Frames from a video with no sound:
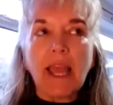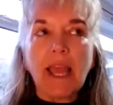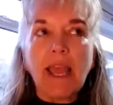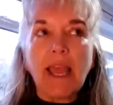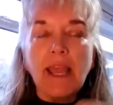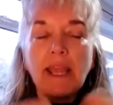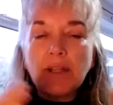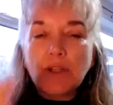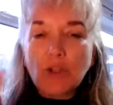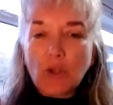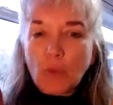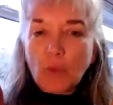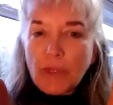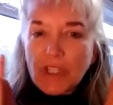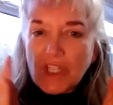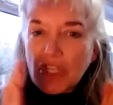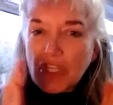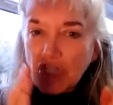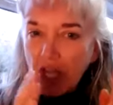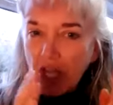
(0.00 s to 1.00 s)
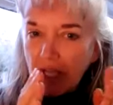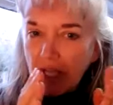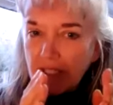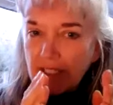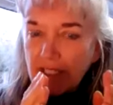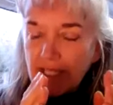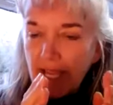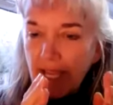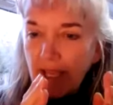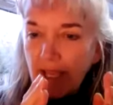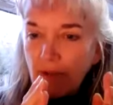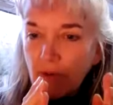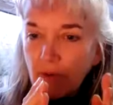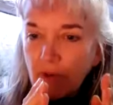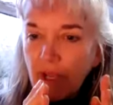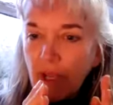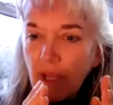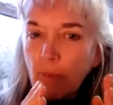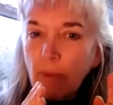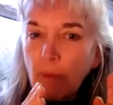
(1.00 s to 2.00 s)
and we shut down
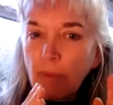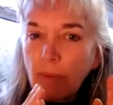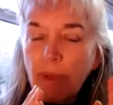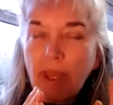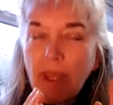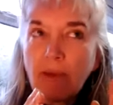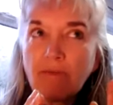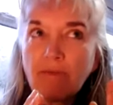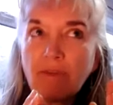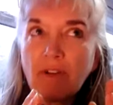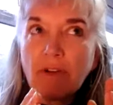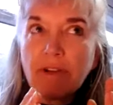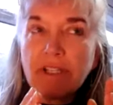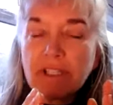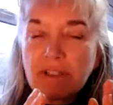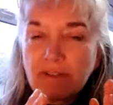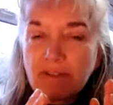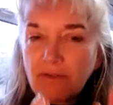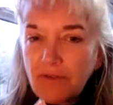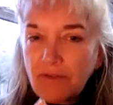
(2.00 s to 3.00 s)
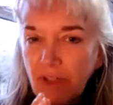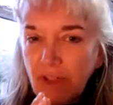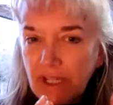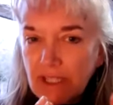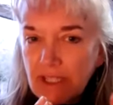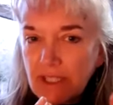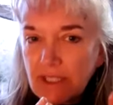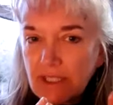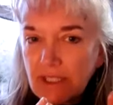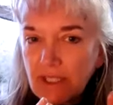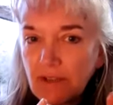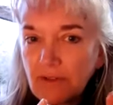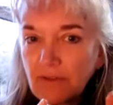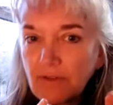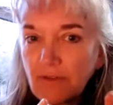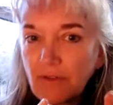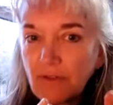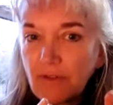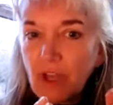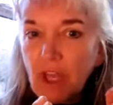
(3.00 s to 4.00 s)
and we become very
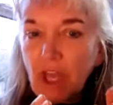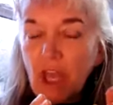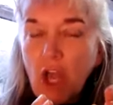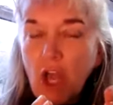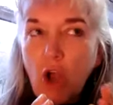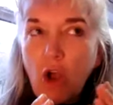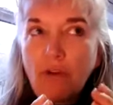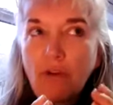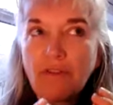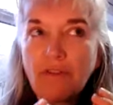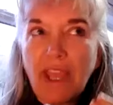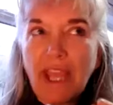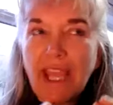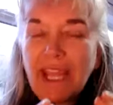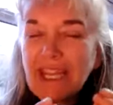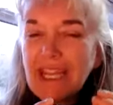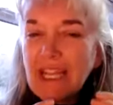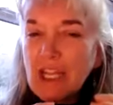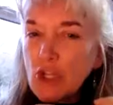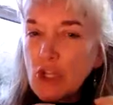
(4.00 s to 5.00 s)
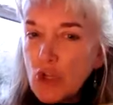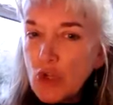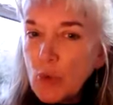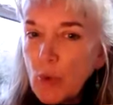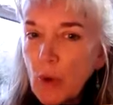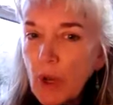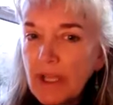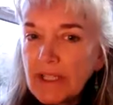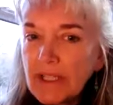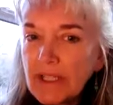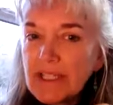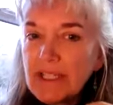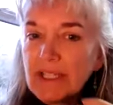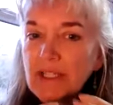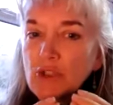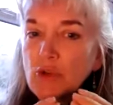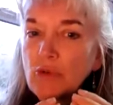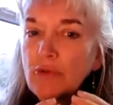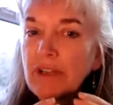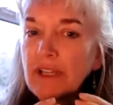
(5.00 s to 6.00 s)
defensive of any new
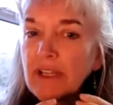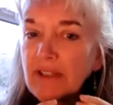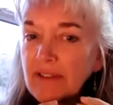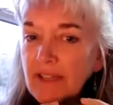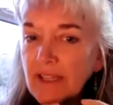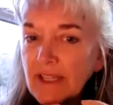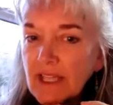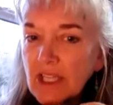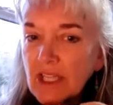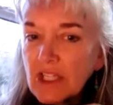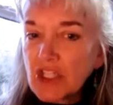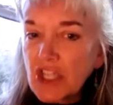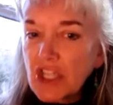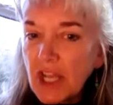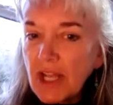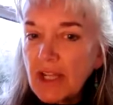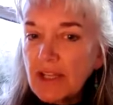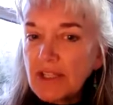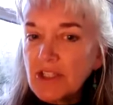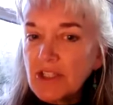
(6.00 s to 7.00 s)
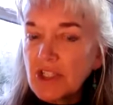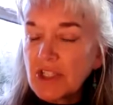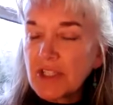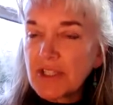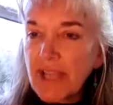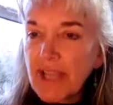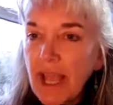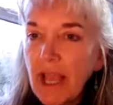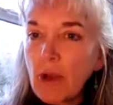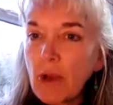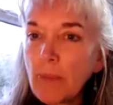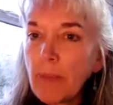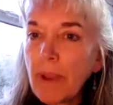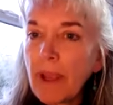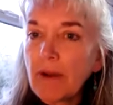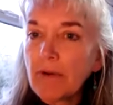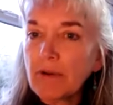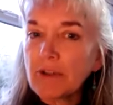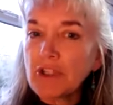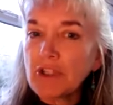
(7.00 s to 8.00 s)
ideas or anything that challenges our
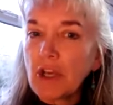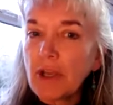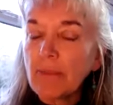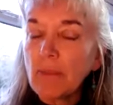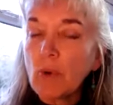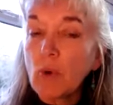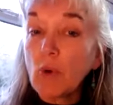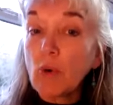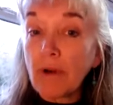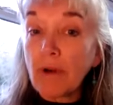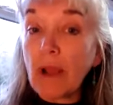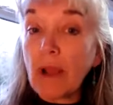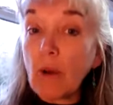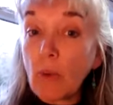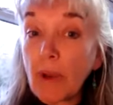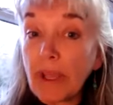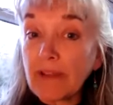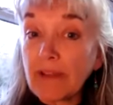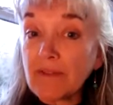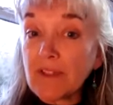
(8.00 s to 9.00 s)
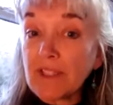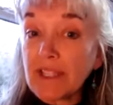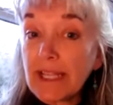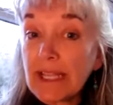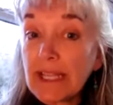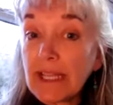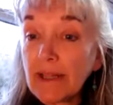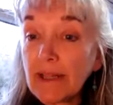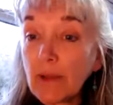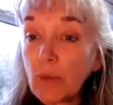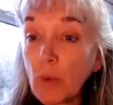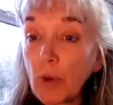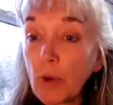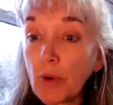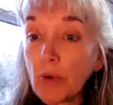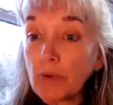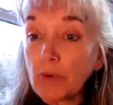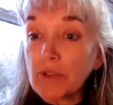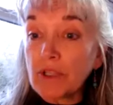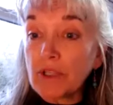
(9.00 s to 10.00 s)
paradigm or our way of seeing the
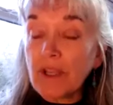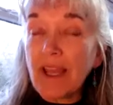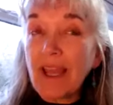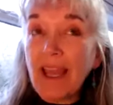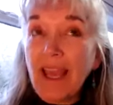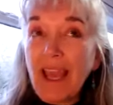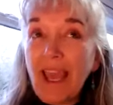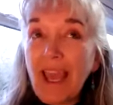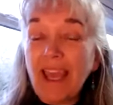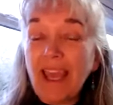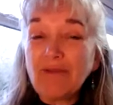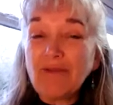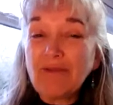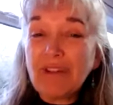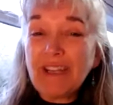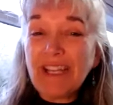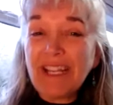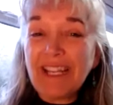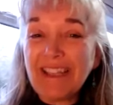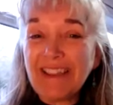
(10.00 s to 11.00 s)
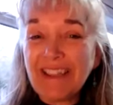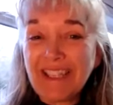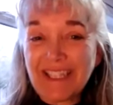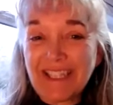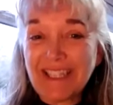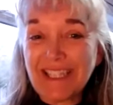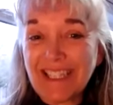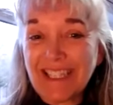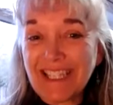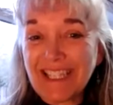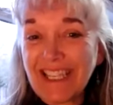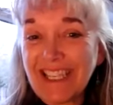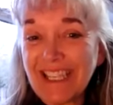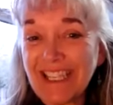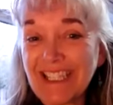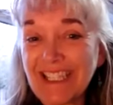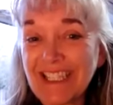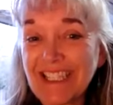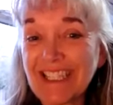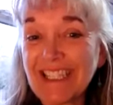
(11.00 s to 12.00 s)
world. And really, this
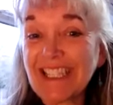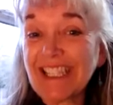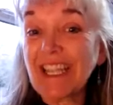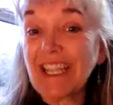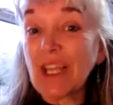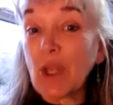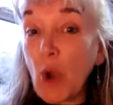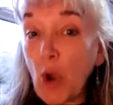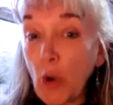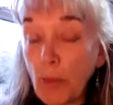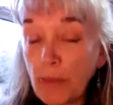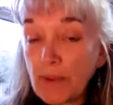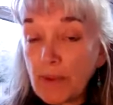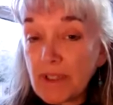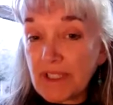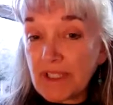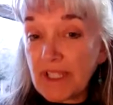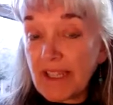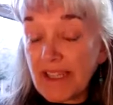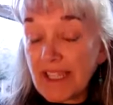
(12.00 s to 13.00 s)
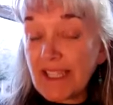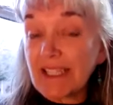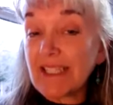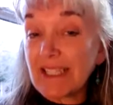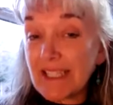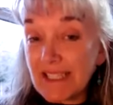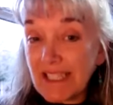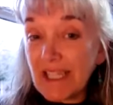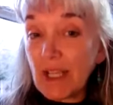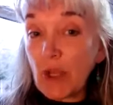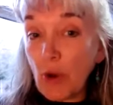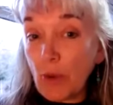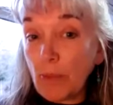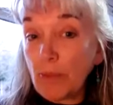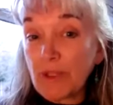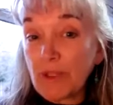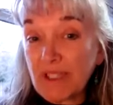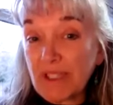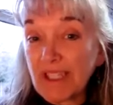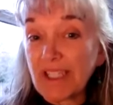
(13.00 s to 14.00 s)
is the opposite. This is the
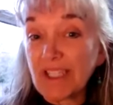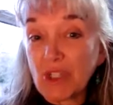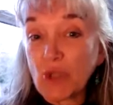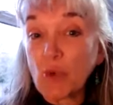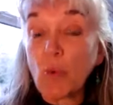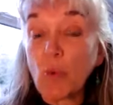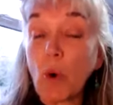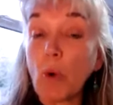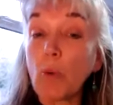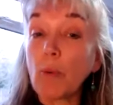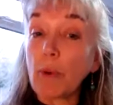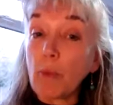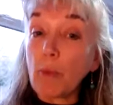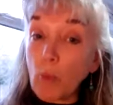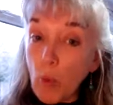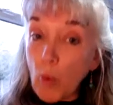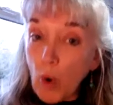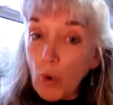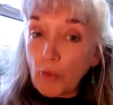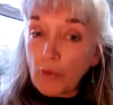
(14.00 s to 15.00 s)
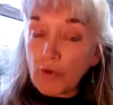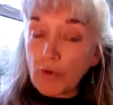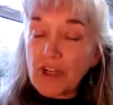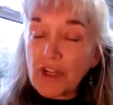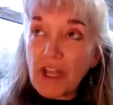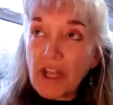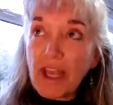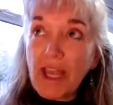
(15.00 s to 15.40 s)
opposite to what we want.